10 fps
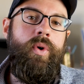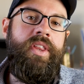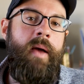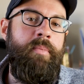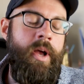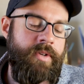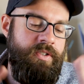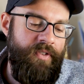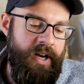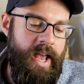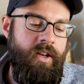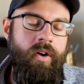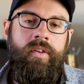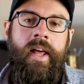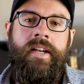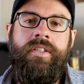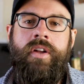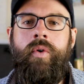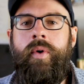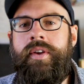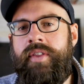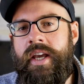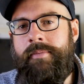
with that premise. Fernando, let us know what you think